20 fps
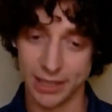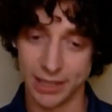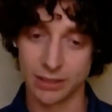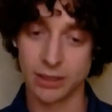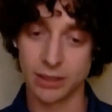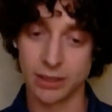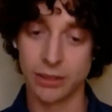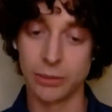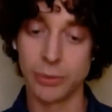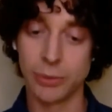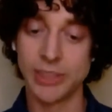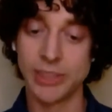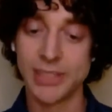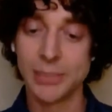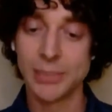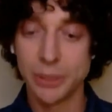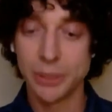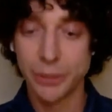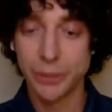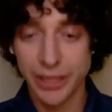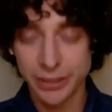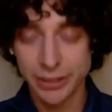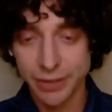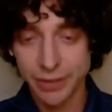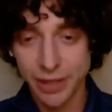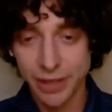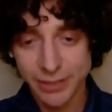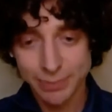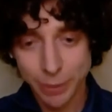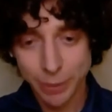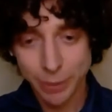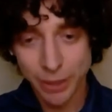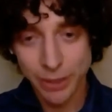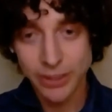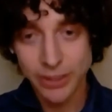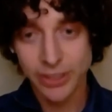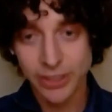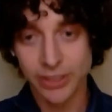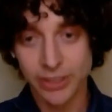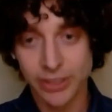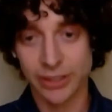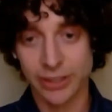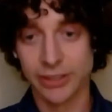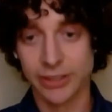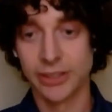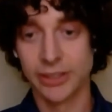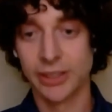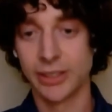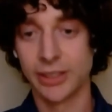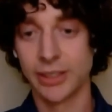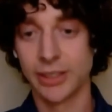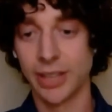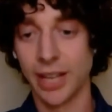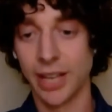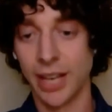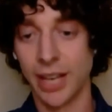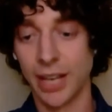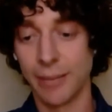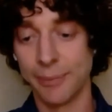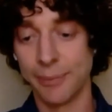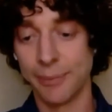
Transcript: When symmetry is first broken as